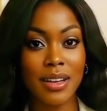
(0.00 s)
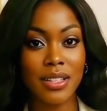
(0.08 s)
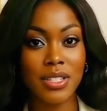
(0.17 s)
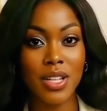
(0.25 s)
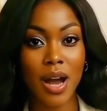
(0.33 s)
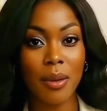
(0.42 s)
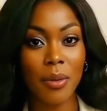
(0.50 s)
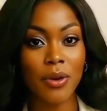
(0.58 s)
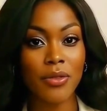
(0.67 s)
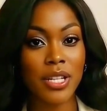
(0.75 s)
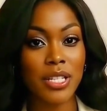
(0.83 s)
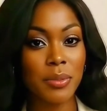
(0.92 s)
Stop
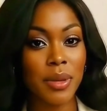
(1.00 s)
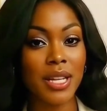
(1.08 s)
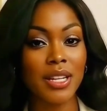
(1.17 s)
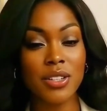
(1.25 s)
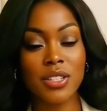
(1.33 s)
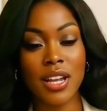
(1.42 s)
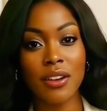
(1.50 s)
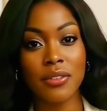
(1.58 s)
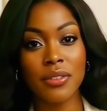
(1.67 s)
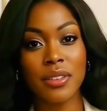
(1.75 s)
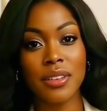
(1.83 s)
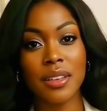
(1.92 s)
over-explaining
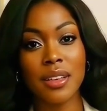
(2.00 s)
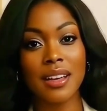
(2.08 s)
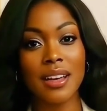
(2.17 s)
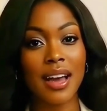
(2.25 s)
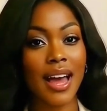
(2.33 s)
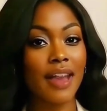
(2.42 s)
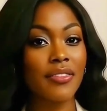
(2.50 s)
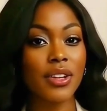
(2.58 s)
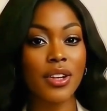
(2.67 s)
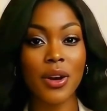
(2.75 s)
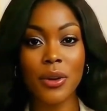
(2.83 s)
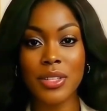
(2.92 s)
yourself. Every
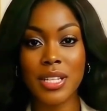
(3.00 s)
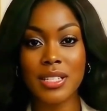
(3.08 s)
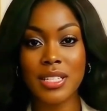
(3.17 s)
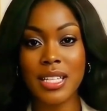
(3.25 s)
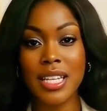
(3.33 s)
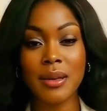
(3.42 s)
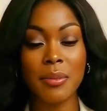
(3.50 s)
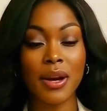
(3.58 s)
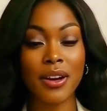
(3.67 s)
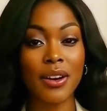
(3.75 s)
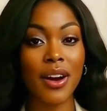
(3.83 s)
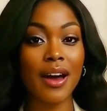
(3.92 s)
no doesn't need a
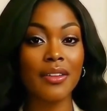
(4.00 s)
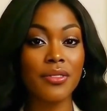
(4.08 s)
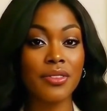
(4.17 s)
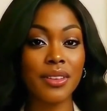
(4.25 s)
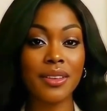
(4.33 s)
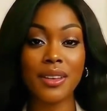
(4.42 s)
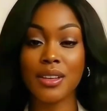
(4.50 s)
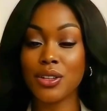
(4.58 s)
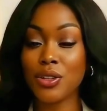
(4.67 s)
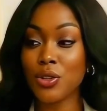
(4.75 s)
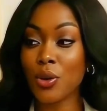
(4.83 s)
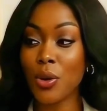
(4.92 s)
paragraph.
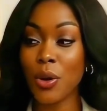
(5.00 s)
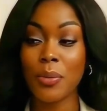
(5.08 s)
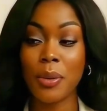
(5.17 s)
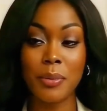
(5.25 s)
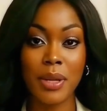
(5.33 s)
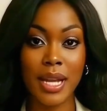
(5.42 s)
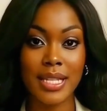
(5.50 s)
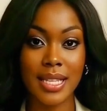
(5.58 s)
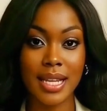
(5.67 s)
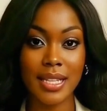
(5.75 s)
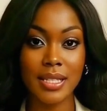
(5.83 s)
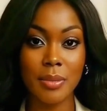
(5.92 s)
You don't owe people
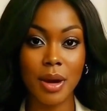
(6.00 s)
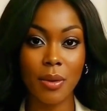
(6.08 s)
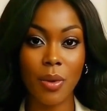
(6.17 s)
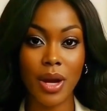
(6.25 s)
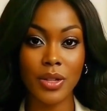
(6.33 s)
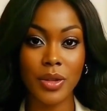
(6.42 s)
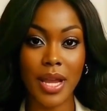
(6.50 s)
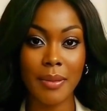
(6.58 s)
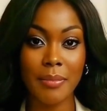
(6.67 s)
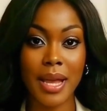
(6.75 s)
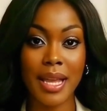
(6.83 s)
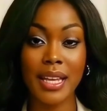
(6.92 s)
essays about why you
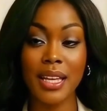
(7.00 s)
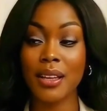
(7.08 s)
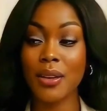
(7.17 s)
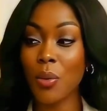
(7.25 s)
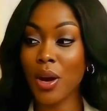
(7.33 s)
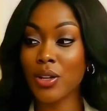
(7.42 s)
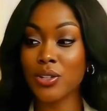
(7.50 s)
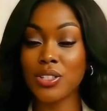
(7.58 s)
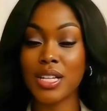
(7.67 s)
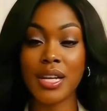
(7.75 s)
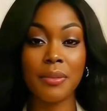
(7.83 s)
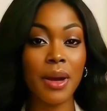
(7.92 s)
can't make it, why you're
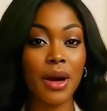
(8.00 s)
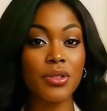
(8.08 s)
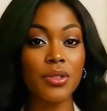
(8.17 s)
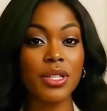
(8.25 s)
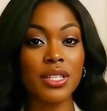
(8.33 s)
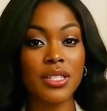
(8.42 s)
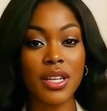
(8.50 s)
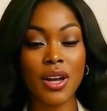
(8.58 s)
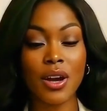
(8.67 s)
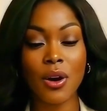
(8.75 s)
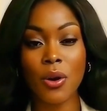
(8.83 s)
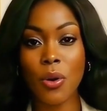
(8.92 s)
setting boundaries,
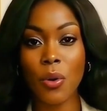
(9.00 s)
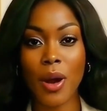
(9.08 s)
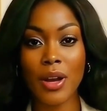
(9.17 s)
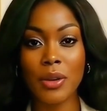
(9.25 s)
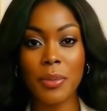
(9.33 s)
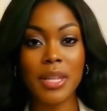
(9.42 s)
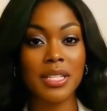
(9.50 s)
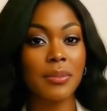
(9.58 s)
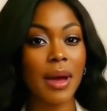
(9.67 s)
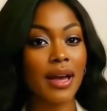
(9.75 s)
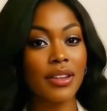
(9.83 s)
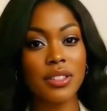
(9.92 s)
or why your peace
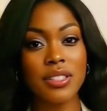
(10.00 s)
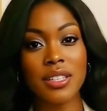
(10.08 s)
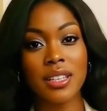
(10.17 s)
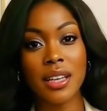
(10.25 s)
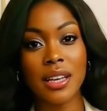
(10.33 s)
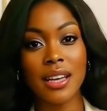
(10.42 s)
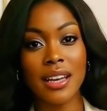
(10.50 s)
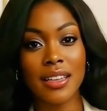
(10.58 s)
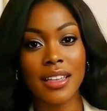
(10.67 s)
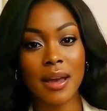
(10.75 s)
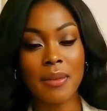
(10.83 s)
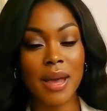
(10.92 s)
matters.
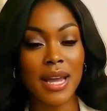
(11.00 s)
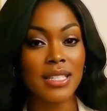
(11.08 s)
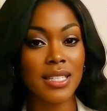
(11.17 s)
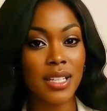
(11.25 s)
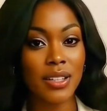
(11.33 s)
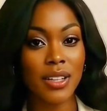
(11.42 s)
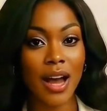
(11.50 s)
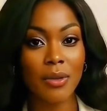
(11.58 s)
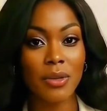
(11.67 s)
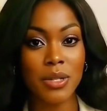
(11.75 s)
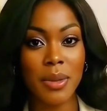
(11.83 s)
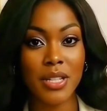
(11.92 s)
They may still not
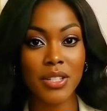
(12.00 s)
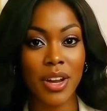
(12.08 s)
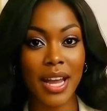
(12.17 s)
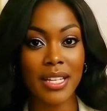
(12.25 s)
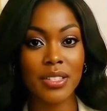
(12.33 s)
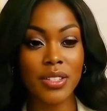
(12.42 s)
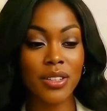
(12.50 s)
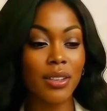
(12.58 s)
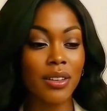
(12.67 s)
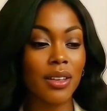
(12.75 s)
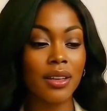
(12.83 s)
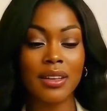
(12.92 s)
respect your
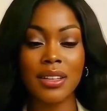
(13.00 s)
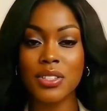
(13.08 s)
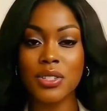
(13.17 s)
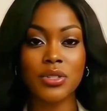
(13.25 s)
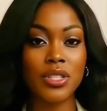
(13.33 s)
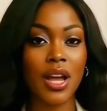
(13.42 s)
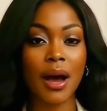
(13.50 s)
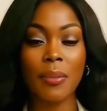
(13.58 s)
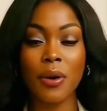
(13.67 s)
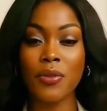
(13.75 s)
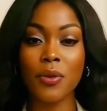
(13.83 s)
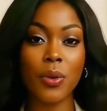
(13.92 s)
answer. So stop
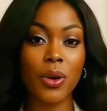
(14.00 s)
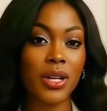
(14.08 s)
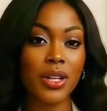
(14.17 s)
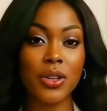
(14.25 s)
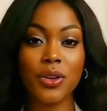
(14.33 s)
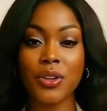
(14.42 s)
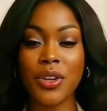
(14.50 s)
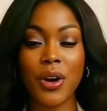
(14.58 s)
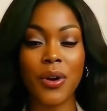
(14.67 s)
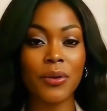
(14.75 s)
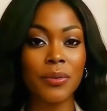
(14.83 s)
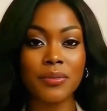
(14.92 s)
overworking your
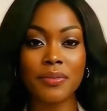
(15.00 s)
no.